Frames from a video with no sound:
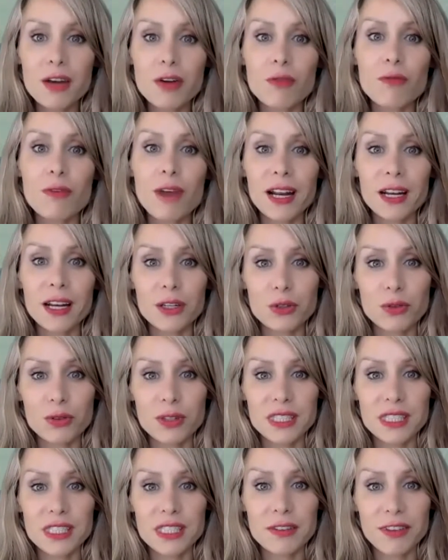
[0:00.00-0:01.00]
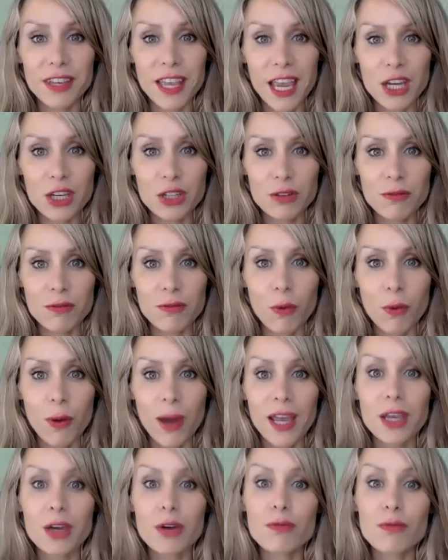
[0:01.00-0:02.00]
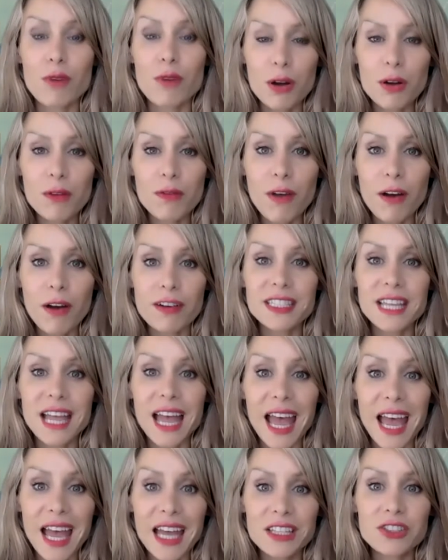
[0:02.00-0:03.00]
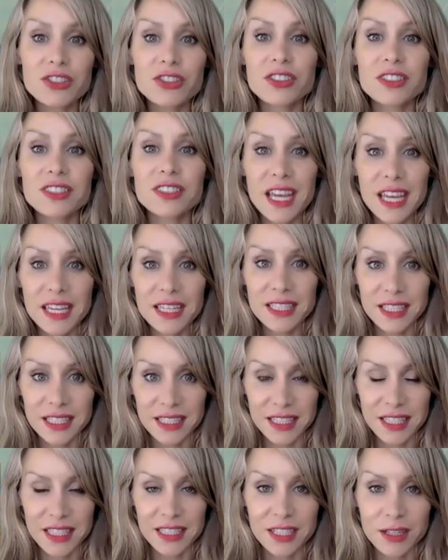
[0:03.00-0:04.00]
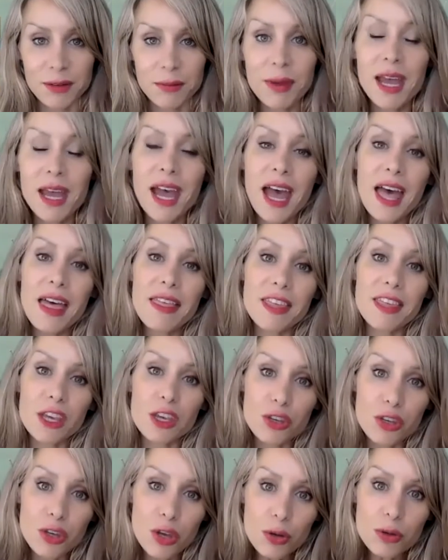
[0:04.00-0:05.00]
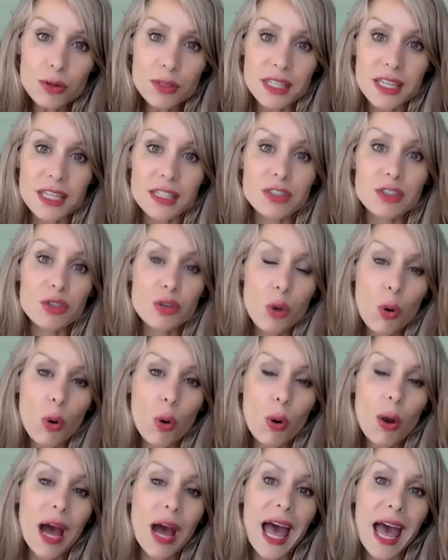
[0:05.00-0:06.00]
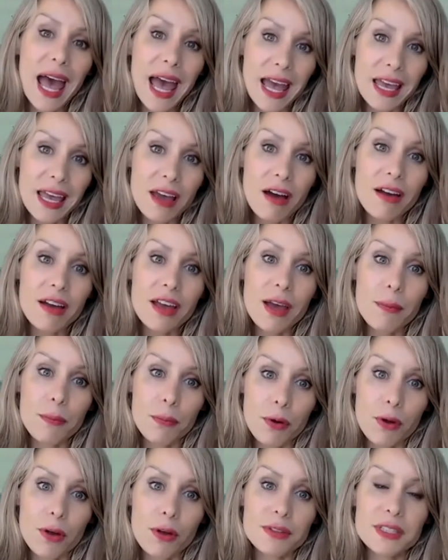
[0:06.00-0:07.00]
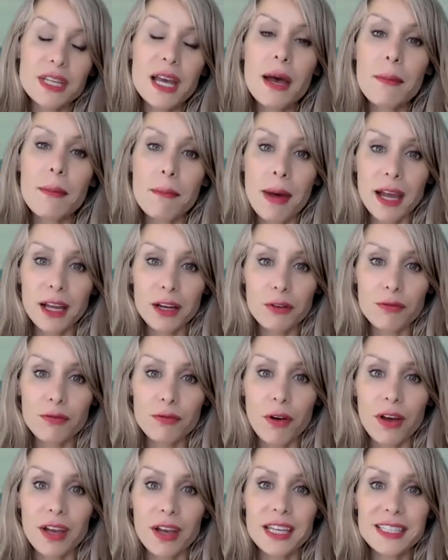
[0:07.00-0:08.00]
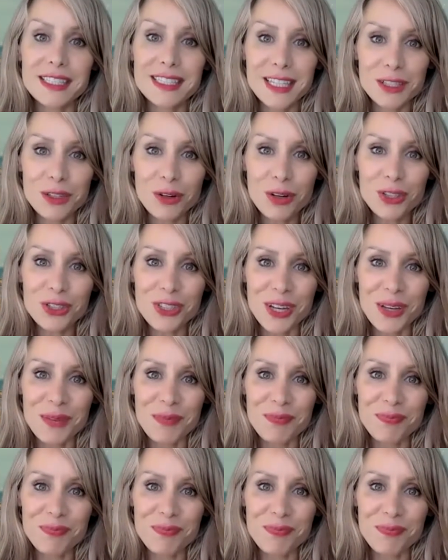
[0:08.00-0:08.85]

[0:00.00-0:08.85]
regulatory certification for a coronavirus antigen testing system that uses your AI-approved Magnify technology.